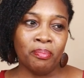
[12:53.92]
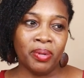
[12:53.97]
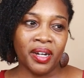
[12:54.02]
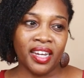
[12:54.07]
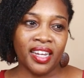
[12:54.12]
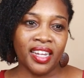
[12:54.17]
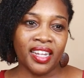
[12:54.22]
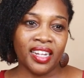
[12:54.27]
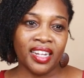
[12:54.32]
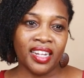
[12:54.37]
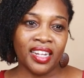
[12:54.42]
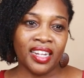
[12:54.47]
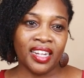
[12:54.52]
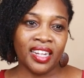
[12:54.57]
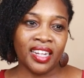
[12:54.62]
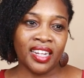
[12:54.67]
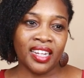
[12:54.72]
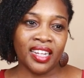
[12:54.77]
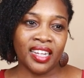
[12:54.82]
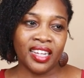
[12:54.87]
but,
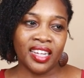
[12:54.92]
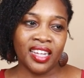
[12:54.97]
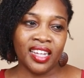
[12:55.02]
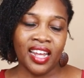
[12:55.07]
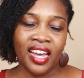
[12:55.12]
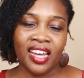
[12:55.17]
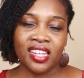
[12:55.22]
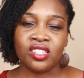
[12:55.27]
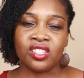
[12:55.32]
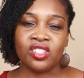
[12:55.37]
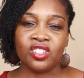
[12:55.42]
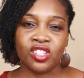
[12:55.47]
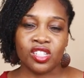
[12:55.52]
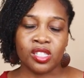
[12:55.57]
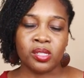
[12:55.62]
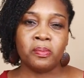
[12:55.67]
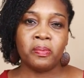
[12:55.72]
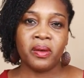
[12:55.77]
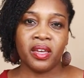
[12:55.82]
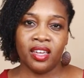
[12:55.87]
it has
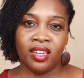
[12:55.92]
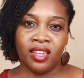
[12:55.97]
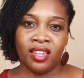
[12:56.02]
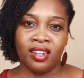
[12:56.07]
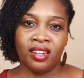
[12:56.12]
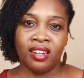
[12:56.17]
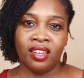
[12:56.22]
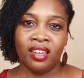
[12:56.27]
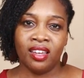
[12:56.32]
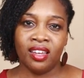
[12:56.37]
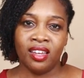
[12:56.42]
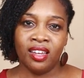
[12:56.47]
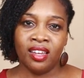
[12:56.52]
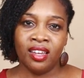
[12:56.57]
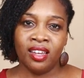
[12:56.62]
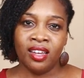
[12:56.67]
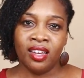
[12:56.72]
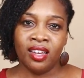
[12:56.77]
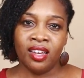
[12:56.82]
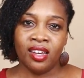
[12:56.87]
just been
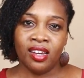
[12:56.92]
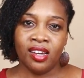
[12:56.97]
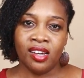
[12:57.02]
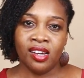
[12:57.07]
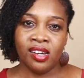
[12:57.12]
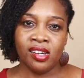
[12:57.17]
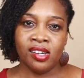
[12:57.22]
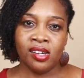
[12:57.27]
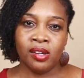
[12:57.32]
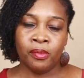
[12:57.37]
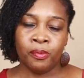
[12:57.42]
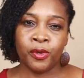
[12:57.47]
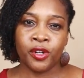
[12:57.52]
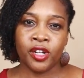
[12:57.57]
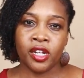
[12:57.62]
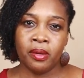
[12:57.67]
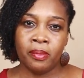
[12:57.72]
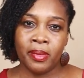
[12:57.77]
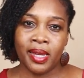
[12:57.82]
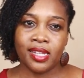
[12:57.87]

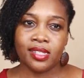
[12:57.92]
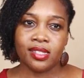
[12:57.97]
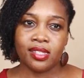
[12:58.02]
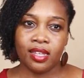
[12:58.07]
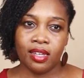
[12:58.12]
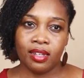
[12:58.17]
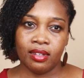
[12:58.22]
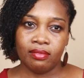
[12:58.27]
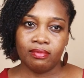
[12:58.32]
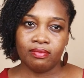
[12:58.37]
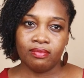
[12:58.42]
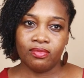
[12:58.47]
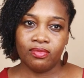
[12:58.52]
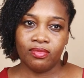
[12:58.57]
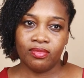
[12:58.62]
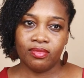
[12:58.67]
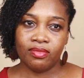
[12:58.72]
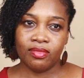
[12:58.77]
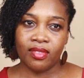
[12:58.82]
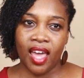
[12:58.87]
pretty amazing.
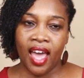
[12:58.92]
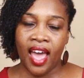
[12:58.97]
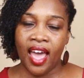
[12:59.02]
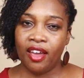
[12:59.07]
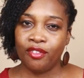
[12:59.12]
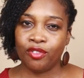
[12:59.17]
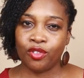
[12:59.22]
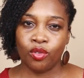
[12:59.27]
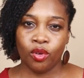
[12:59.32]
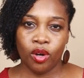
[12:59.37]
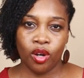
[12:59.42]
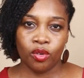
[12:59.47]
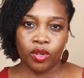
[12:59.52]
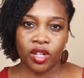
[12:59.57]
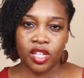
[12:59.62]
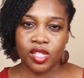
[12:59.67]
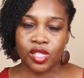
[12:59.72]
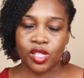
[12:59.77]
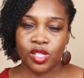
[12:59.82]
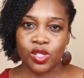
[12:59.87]
I have
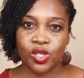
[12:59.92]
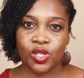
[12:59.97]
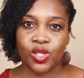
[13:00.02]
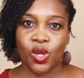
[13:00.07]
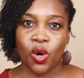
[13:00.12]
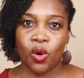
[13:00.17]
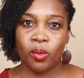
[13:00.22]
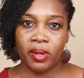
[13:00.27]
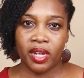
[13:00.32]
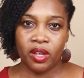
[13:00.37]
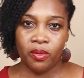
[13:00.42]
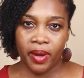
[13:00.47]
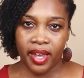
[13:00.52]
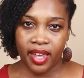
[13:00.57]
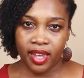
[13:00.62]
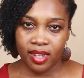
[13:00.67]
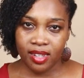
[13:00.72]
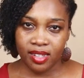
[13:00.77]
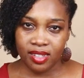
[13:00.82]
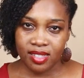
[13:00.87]
grown in so many
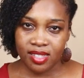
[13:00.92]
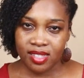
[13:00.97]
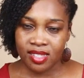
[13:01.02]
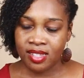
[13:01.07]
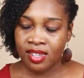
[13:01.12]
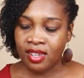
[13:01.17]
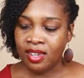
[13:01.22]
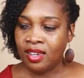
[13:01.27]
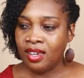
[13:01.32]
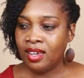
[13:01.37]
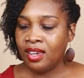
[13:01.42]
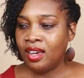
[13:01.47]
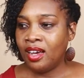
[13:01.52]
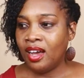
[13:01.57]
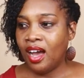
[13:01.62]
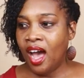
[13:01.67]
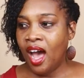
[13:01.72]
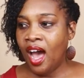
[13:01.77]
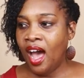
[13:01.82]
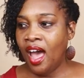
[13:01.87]
ways.
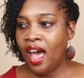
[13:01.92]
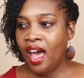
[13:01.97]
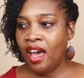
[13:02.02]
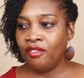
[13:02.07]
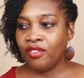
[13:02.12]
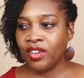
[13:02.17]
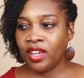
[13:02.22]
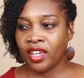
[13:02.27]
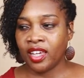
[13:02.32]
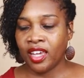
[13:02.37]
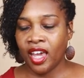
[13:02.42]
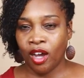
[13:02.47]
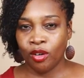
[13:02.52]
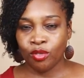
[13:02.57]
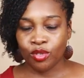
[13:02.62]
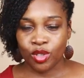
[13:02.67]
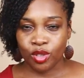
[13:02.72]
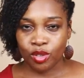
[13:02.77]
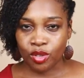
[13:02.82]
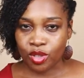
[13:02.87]
I have
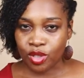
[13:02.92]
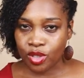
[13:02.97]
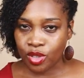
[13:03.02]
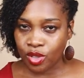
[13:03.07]
encountered